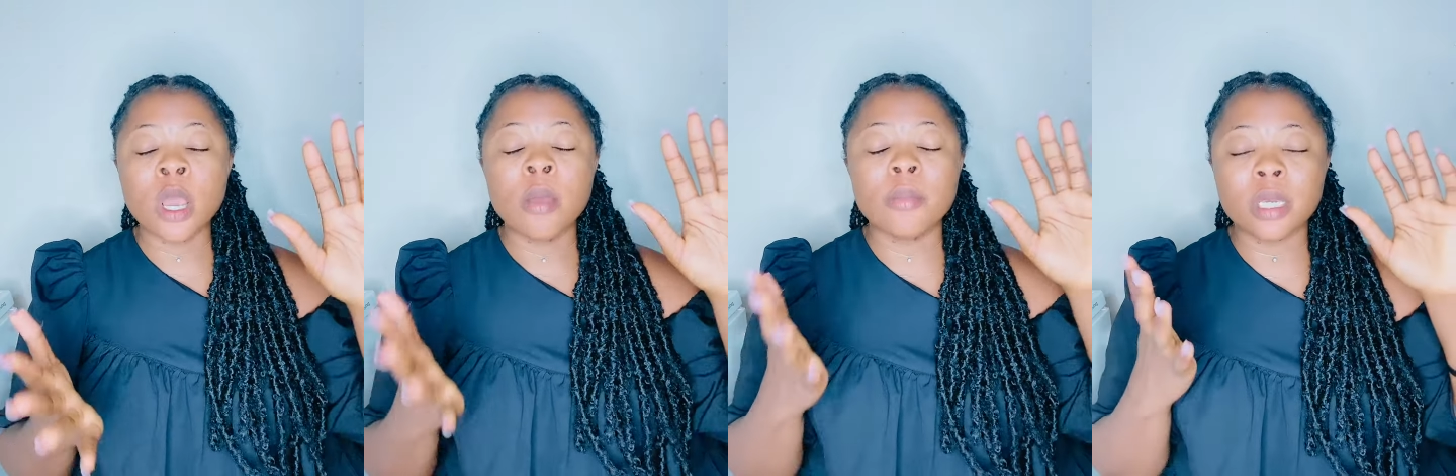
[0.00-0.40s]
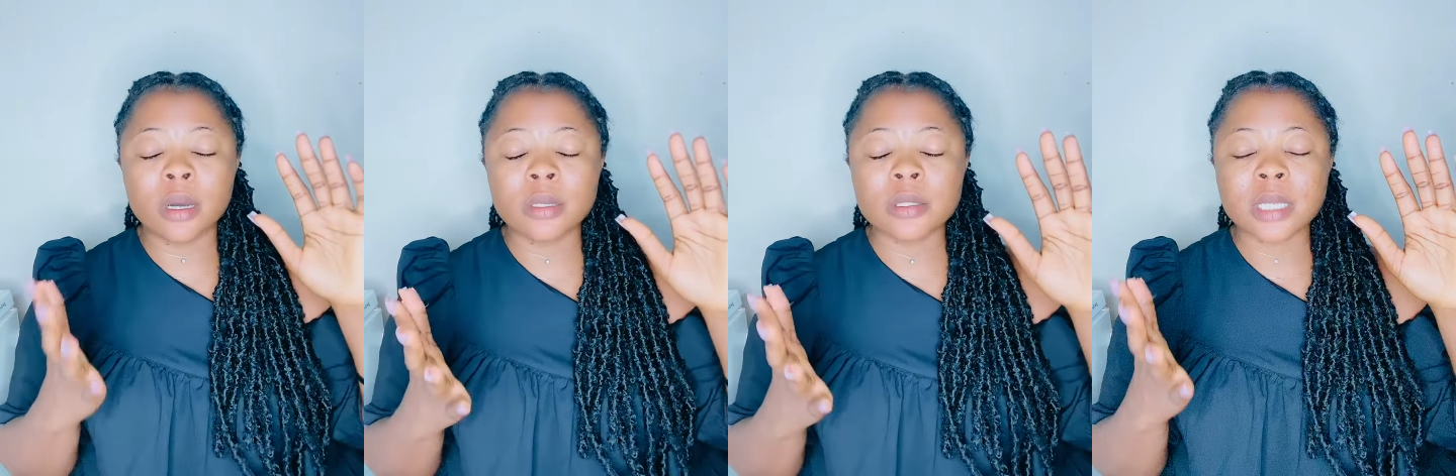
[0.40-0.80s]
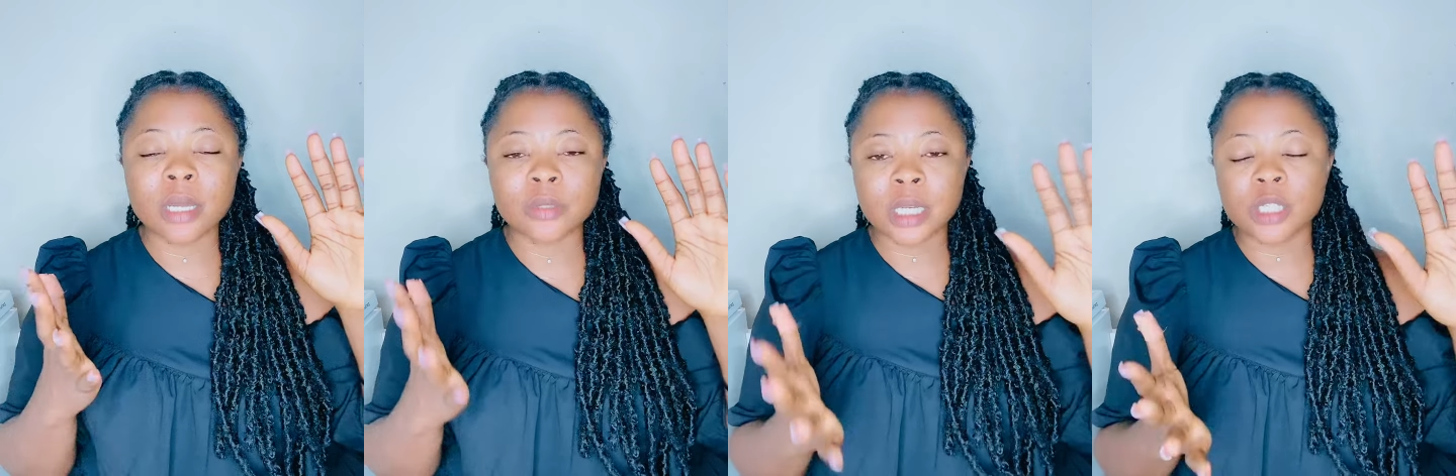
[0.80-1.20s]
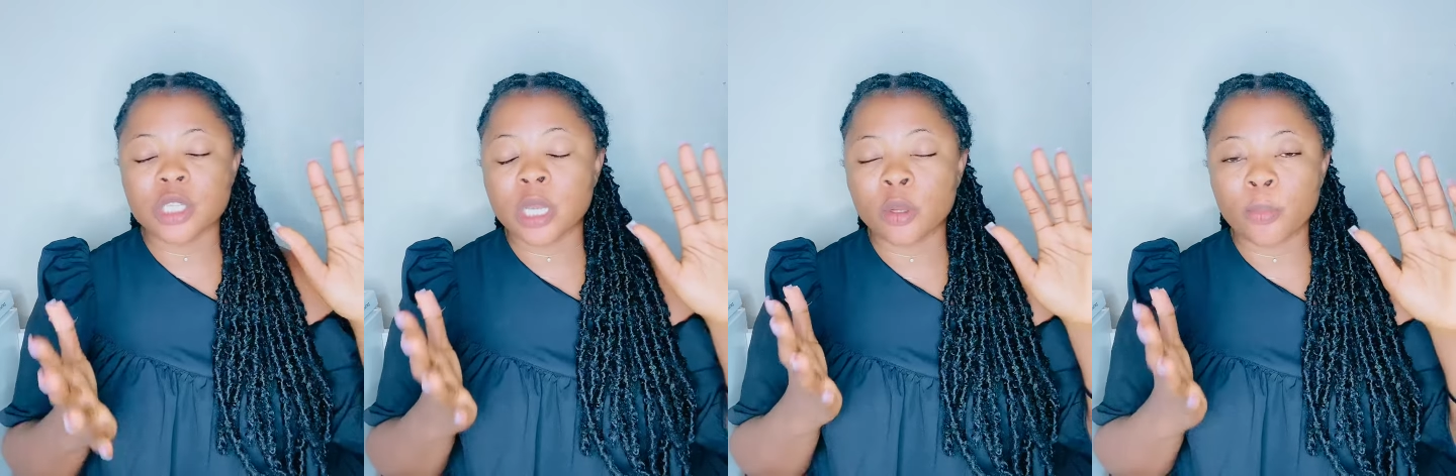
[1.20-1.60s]
May God's countenance
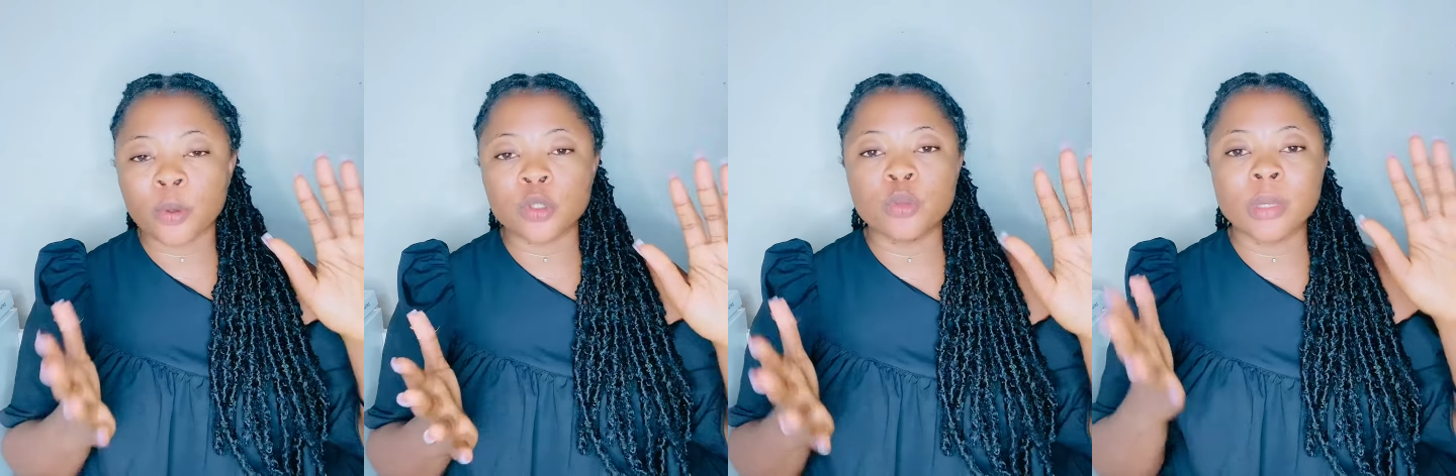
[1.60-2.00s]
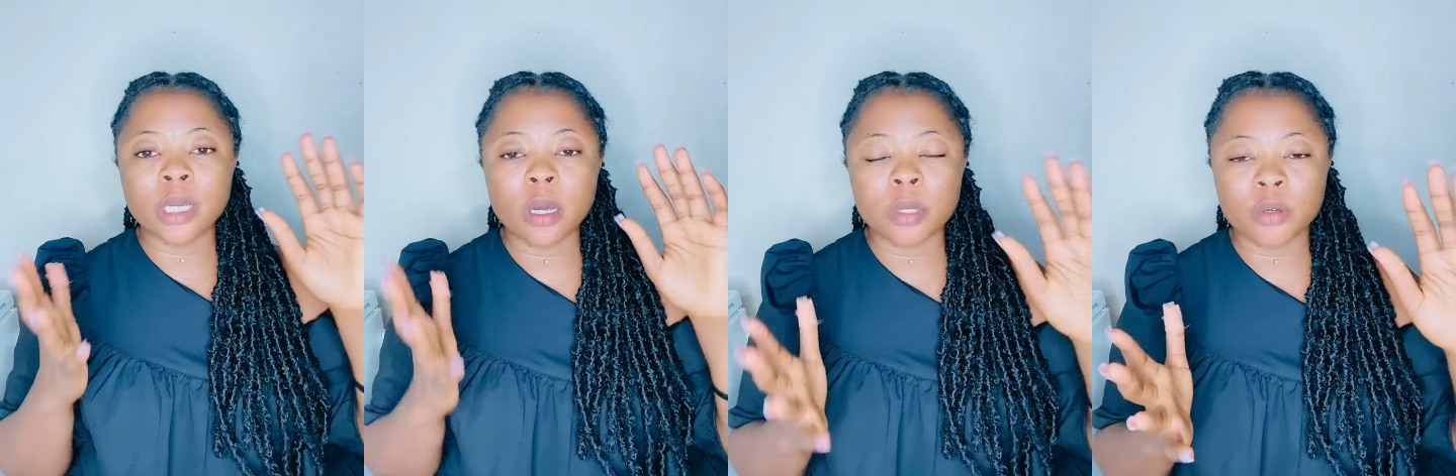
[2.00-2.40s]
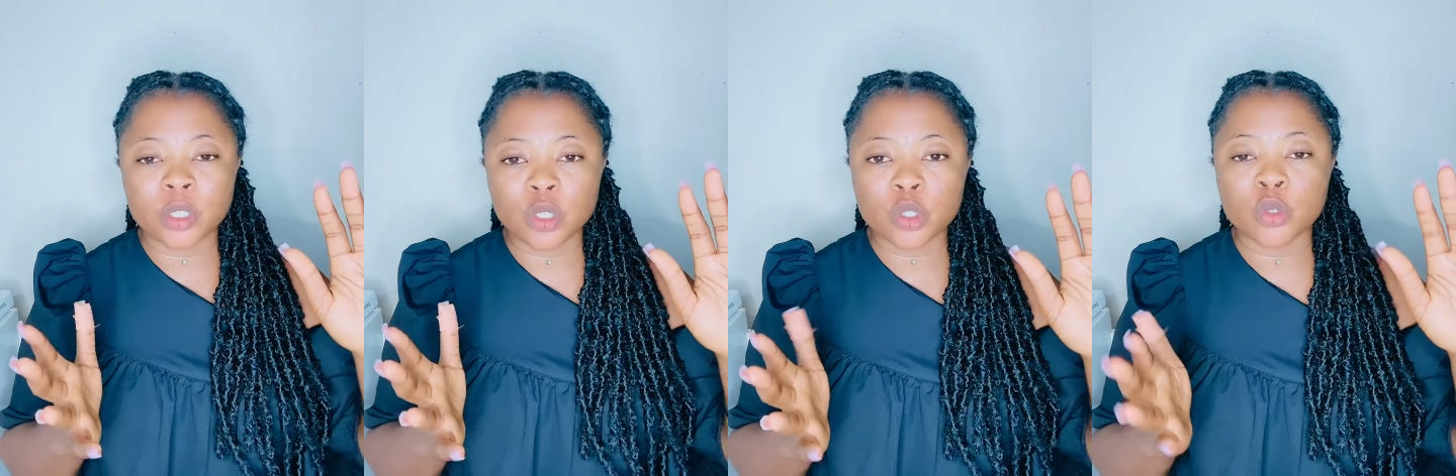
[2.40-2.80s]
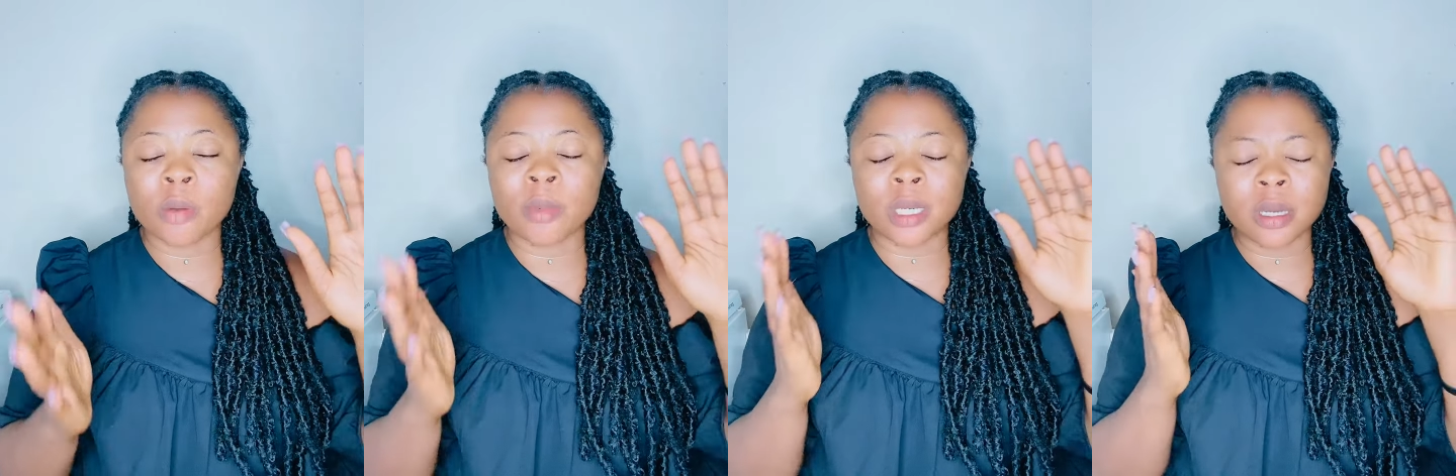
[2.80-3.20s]
shine upon you. May God be gracious to you
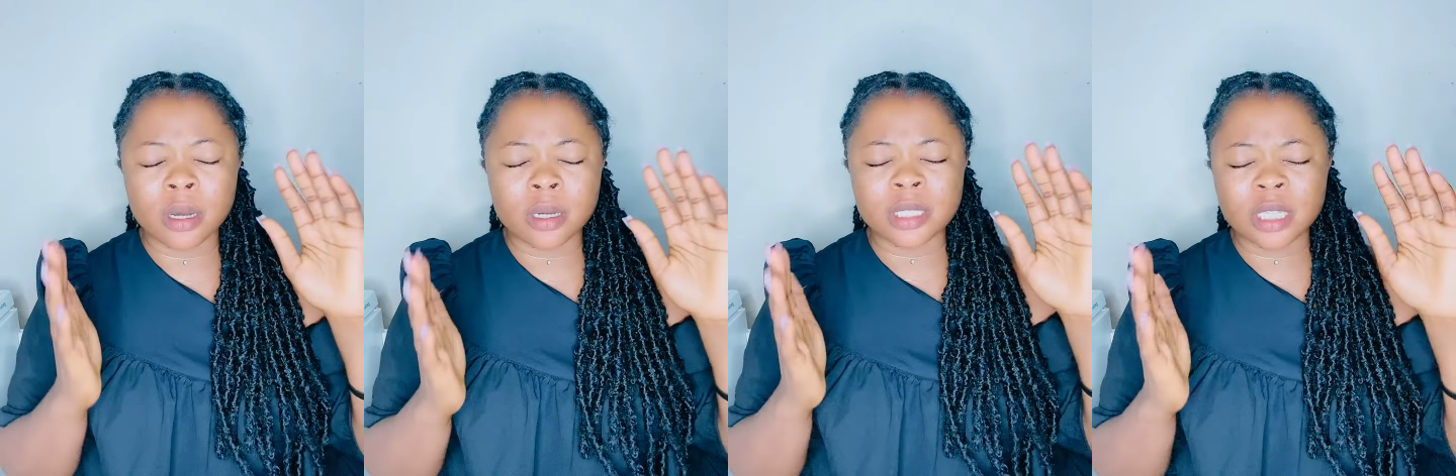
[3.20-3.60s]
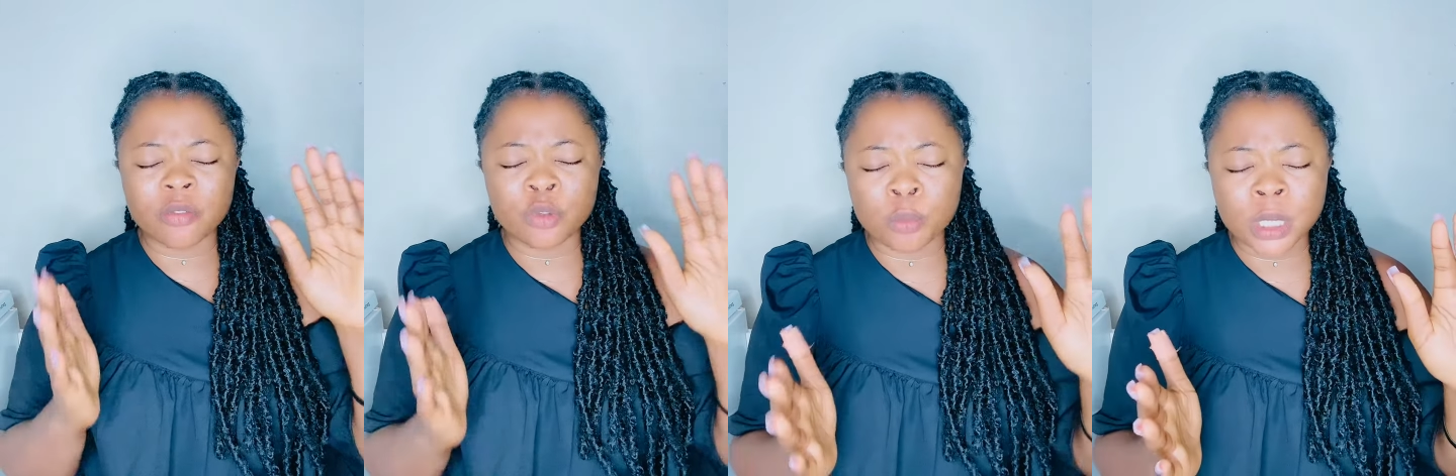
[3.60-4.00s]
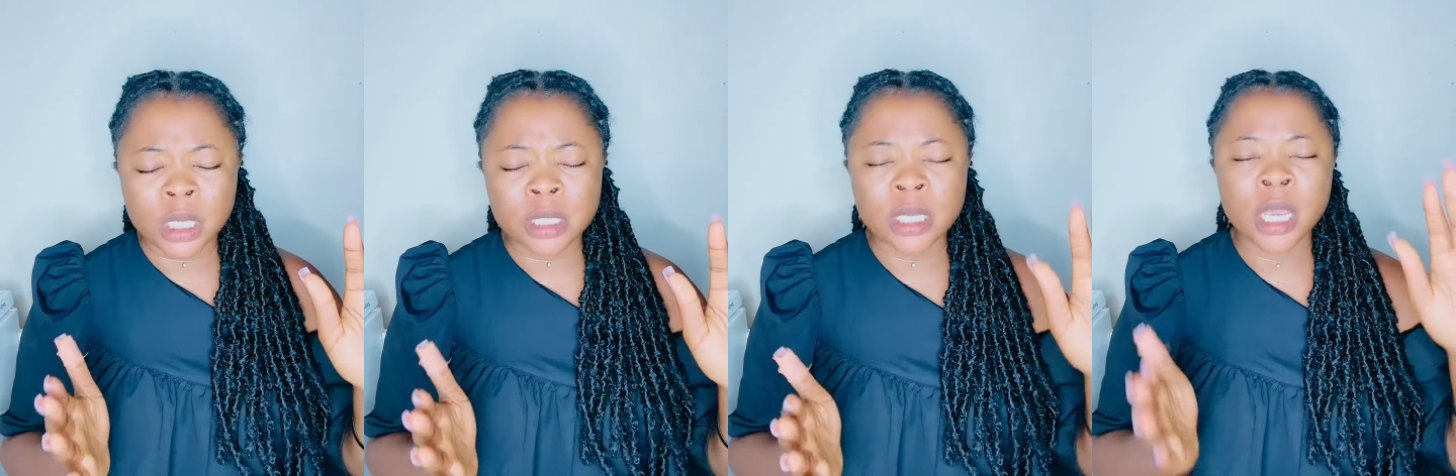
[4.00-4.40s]
and may God give you peace.